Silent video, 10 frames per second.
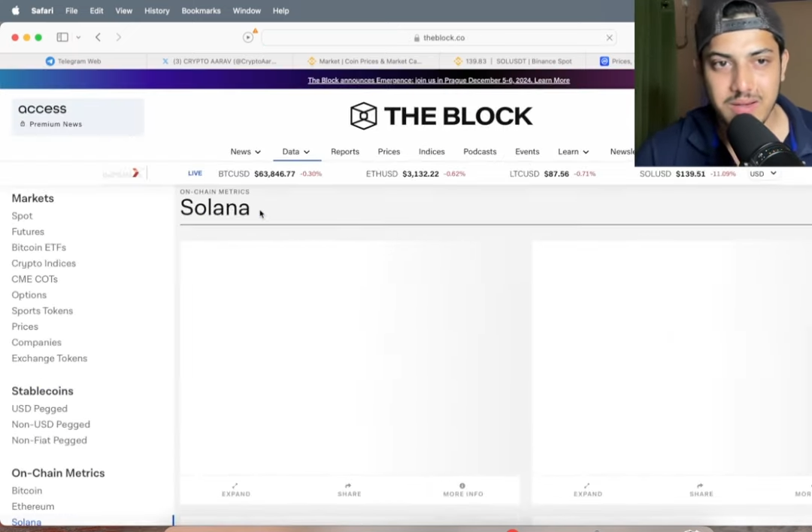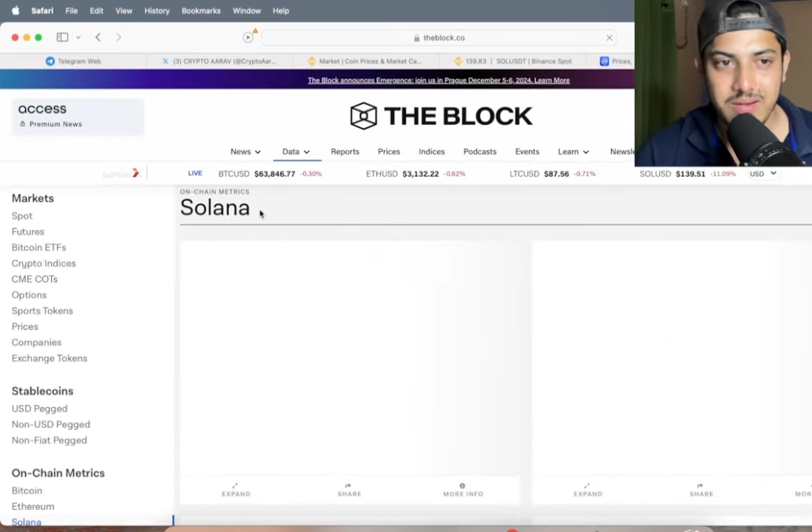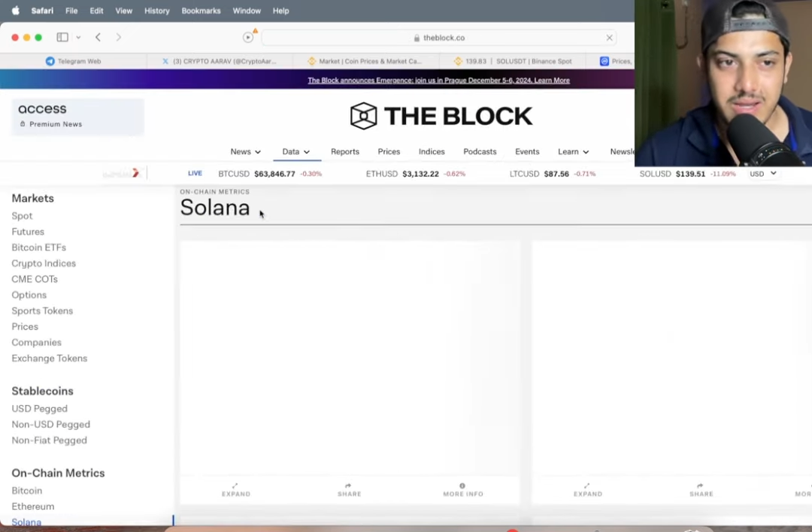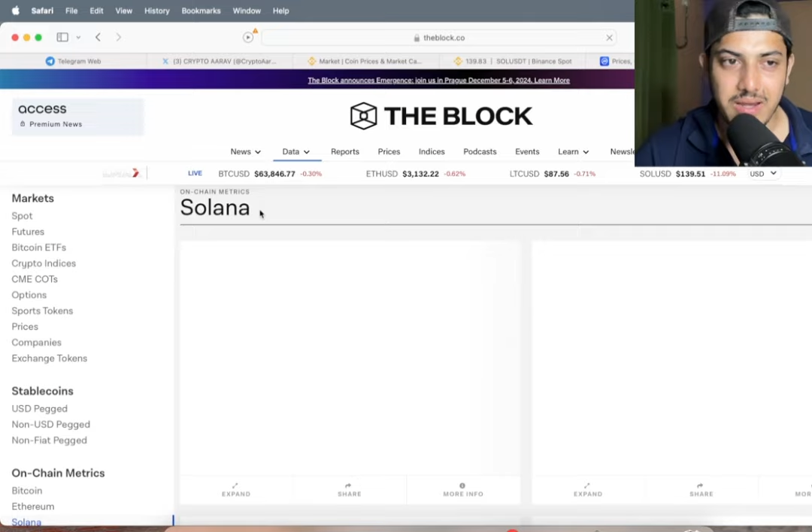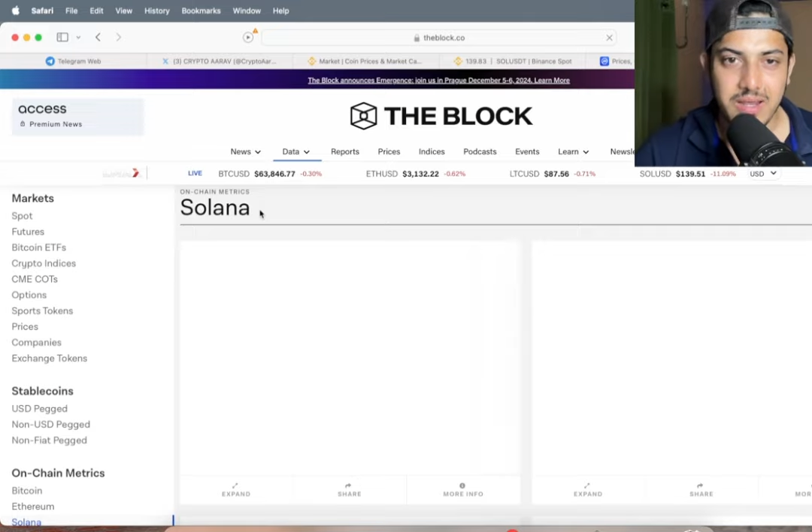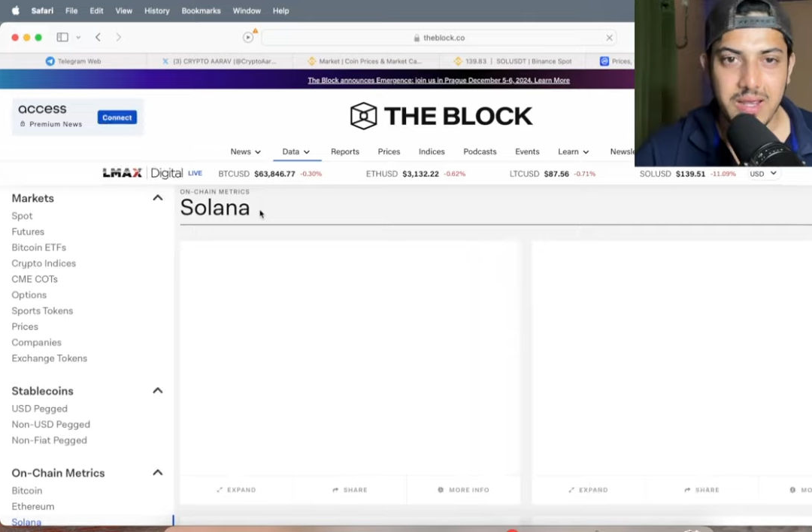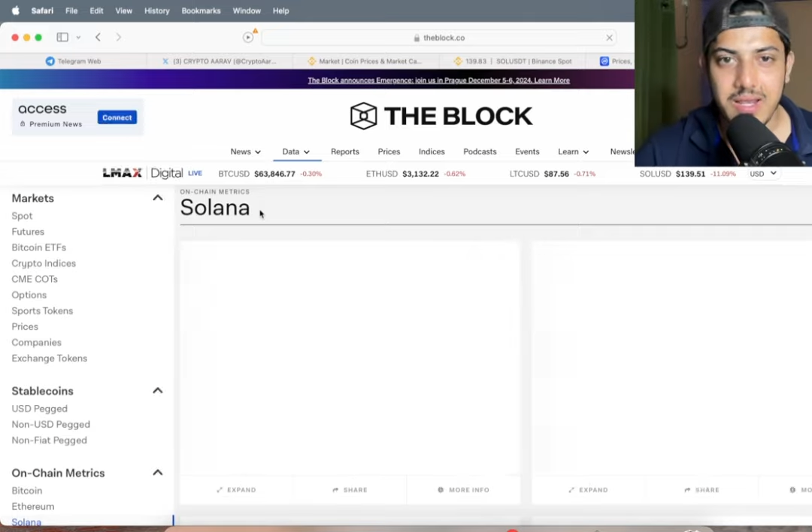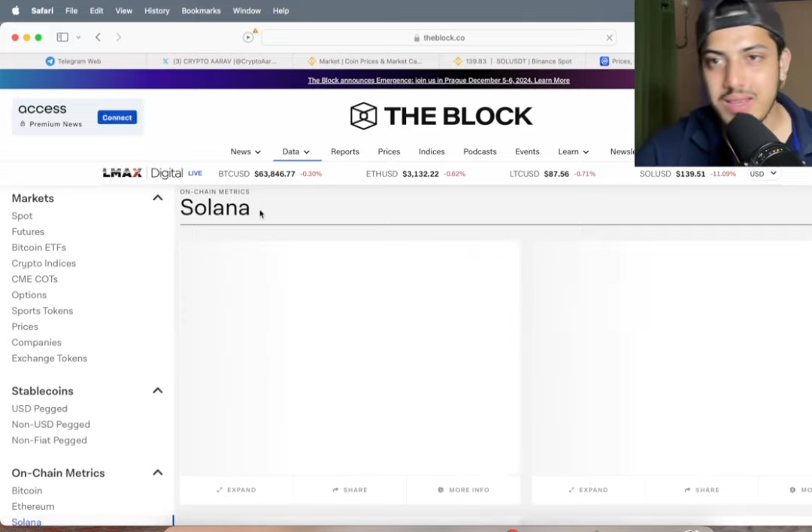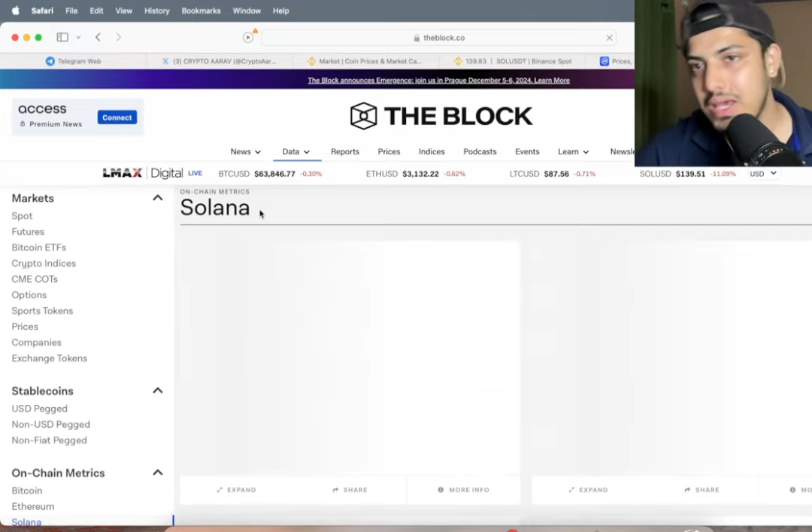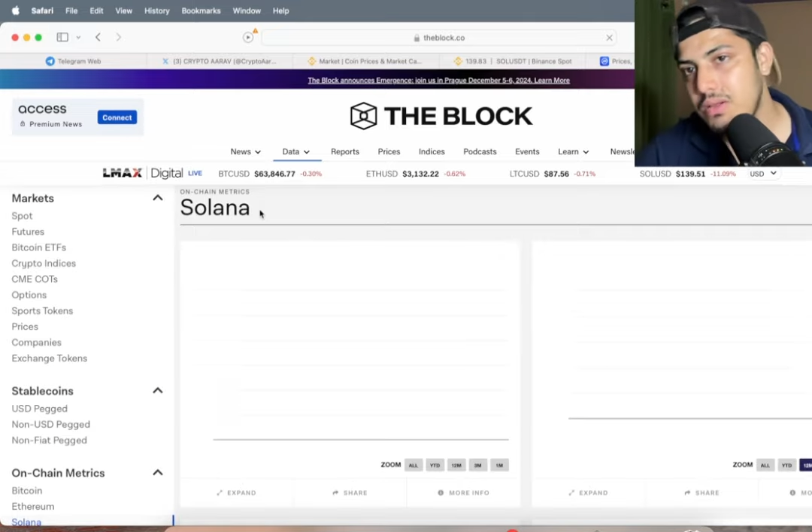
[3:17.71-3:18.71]

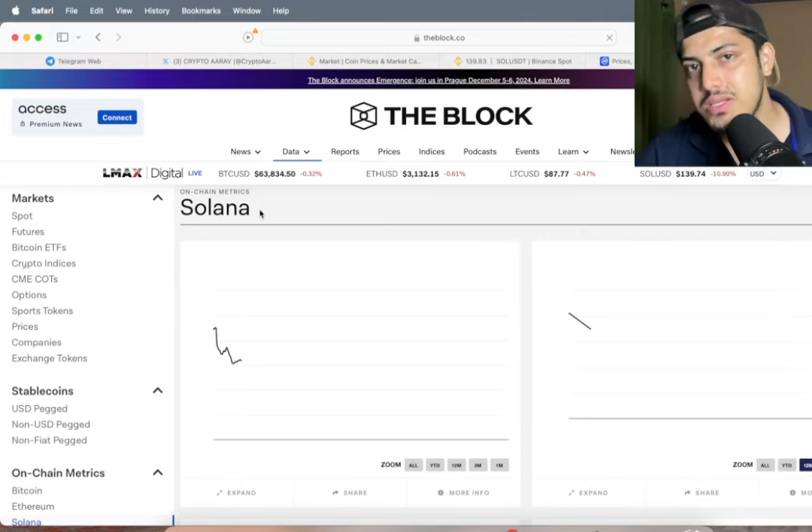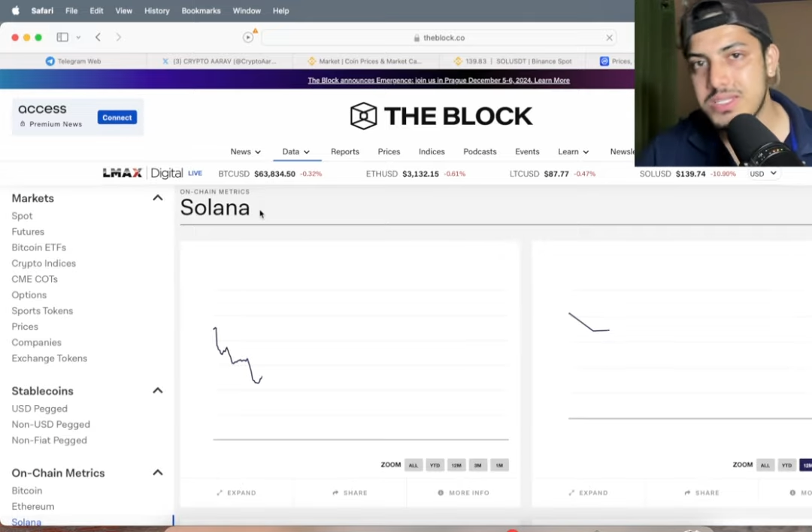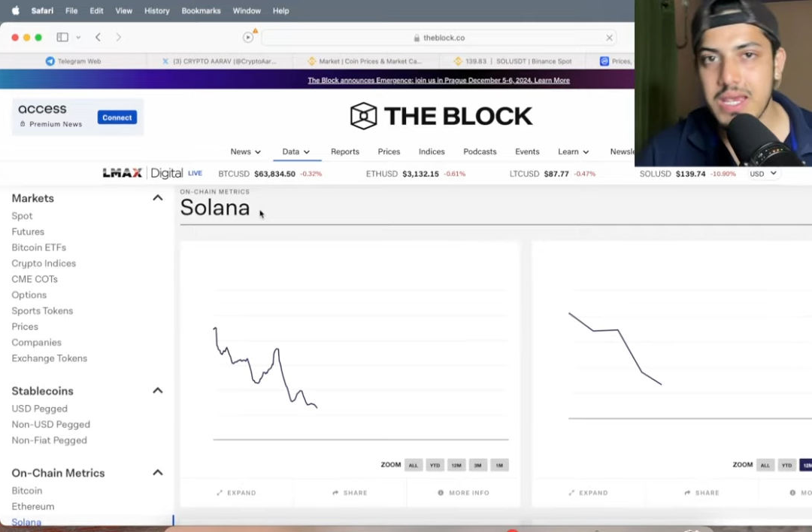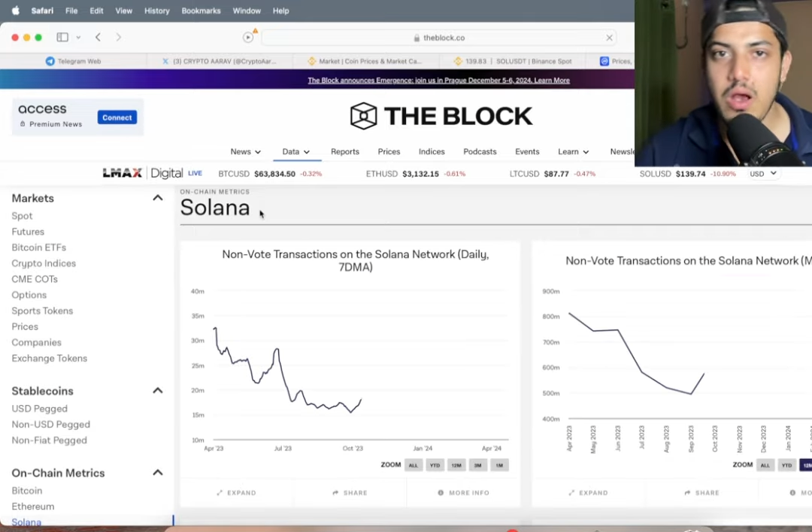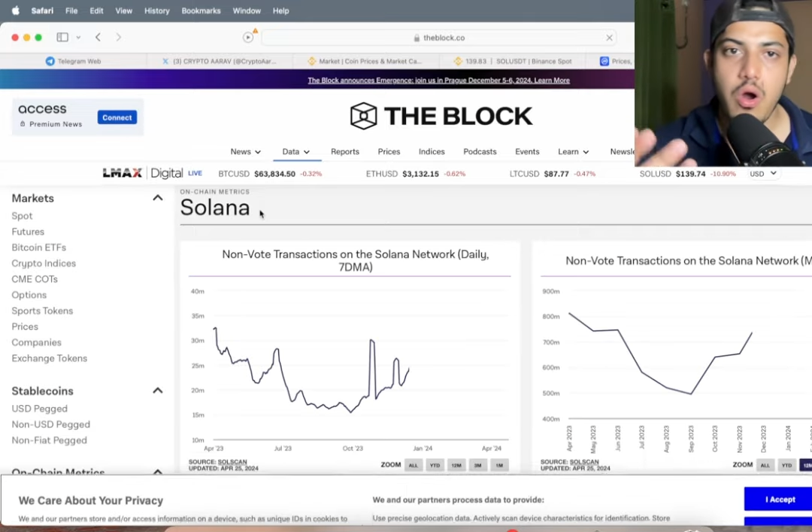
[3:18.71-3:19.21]
technically they will say